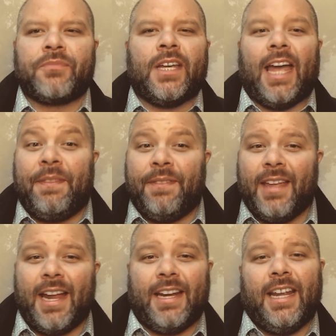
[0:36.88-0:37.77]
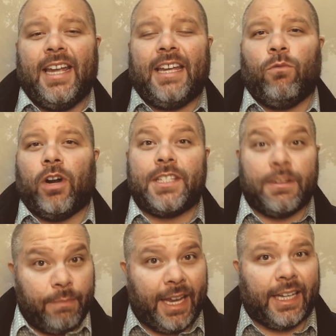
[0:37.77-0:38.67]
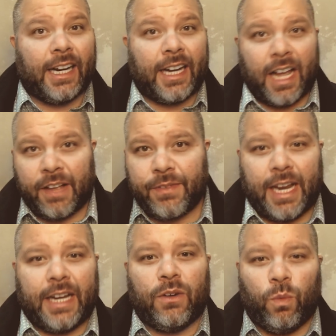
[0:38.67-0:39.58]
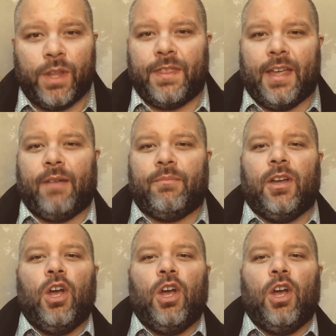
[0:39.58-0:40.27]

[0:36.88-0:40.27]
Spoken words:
And then he wanted to make a covenant with them